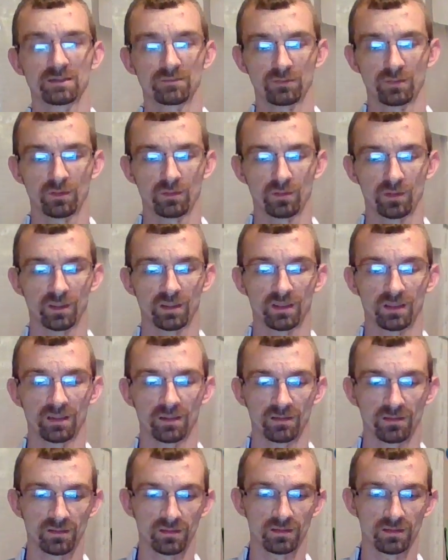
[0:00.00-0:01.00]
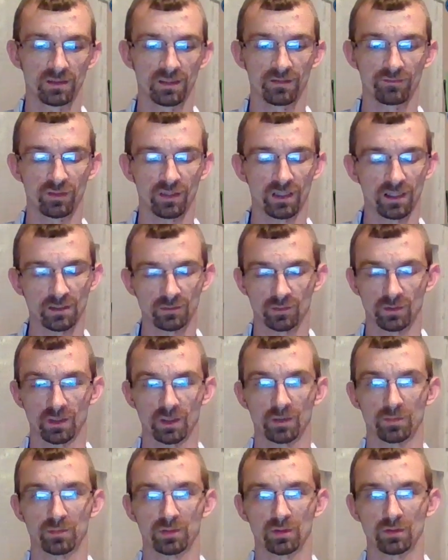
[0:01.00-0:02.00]
if you guys were
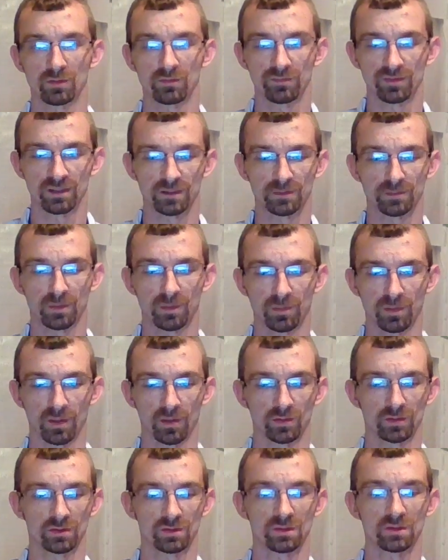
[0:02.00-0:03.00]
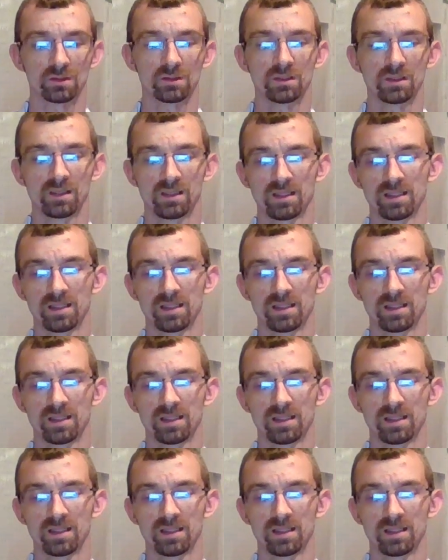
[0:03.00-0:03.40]
to approve proposal.